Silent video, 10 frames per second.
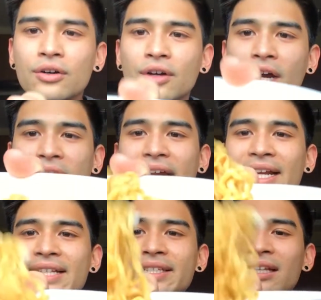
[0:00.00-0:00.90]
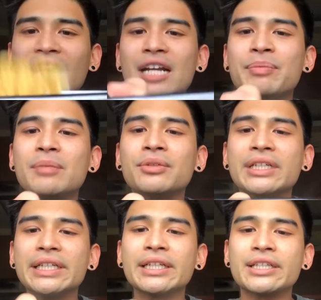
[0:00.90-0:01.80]
Alright, and I see a lot of
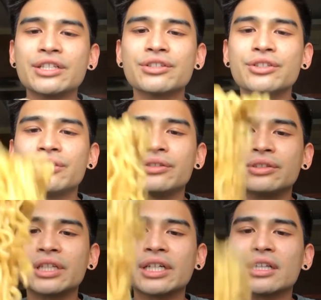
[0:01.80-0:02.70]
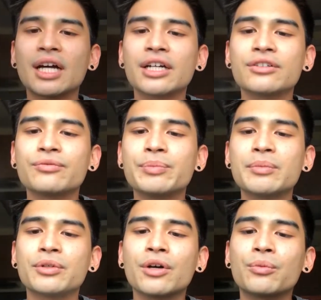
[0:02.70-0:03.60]
people eating this too, like a lot
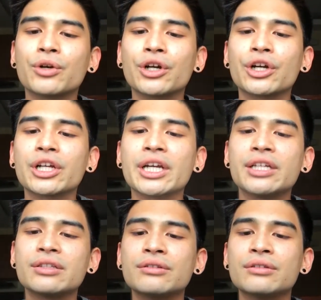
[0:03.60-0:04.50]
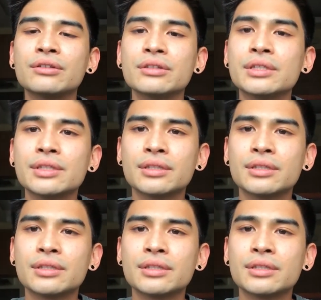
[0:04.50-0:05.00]
of people at work, and